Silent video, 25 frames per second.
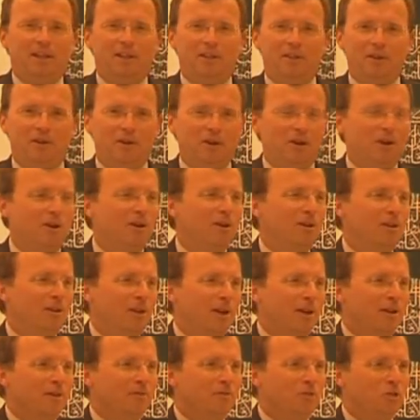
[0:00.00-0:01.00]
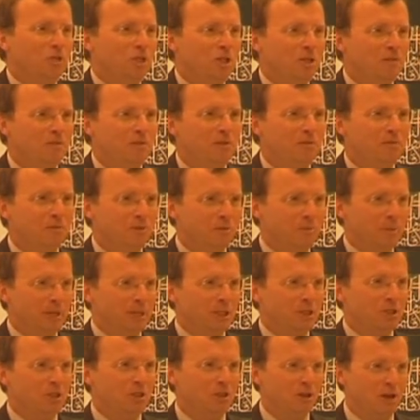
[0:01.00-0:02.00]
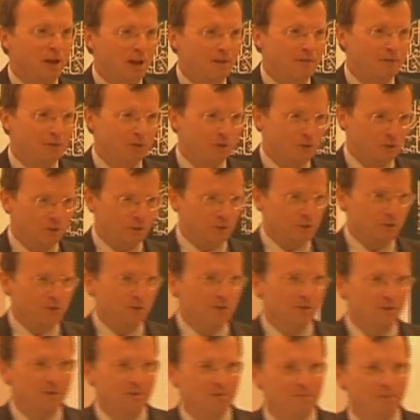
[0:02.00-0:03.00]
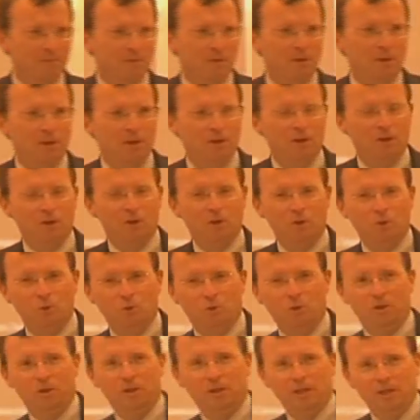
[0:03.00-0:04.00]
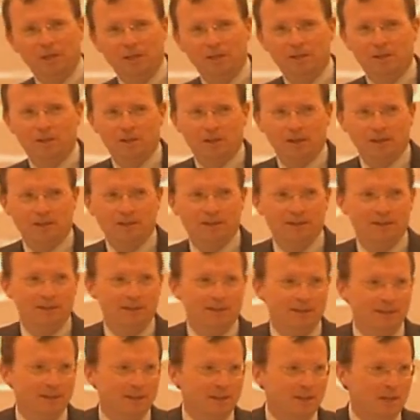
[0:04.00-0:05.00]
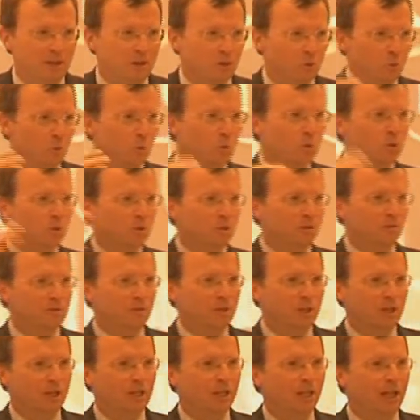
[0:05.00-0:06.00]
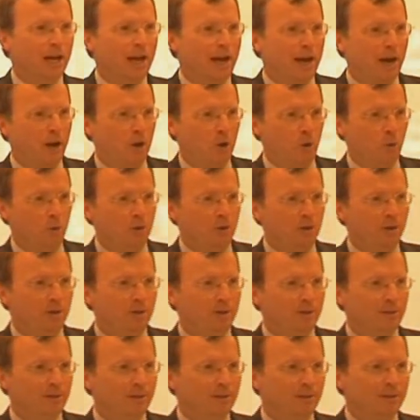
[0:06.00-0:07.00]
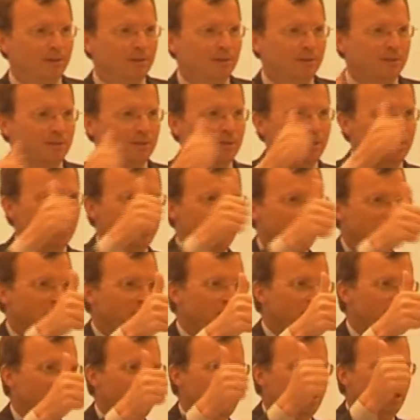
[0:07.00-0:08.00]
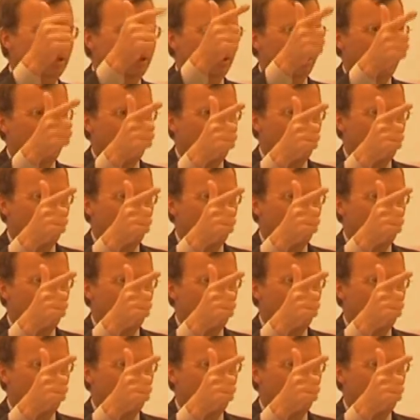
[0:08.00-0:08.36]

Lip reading: There are a lot of chief information officers who think that in the world of the cloud, CIO